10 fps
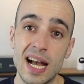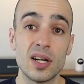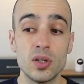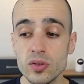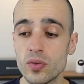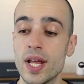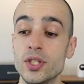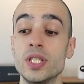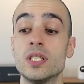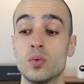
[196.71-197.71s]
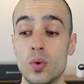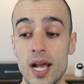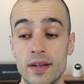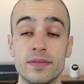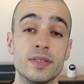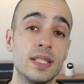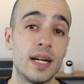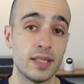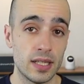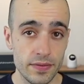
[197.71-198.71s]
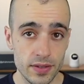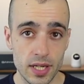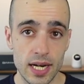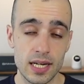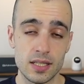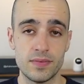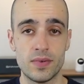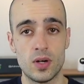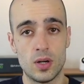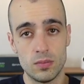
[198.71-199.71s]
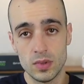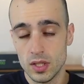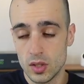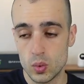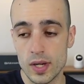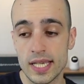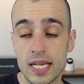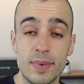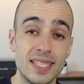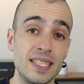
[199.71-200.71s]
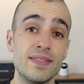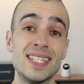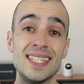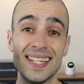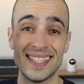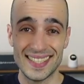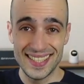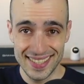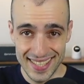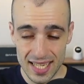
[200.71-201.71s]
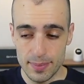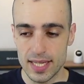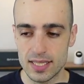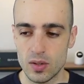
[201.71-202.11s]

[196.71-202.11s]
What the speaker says: A good range is 12. There are graphic cards from 12 GB, even 16 GB,